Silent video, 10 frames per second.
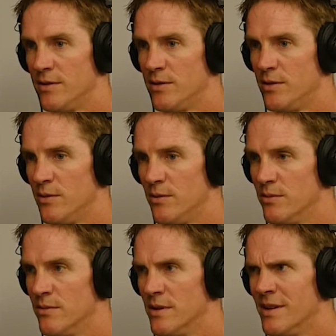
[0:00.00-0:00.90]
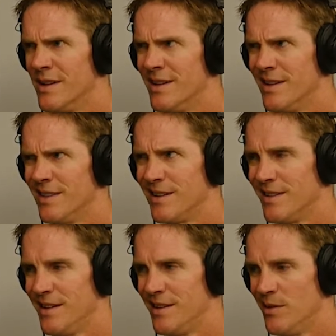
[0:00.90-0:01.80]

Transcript: two. I think it's 18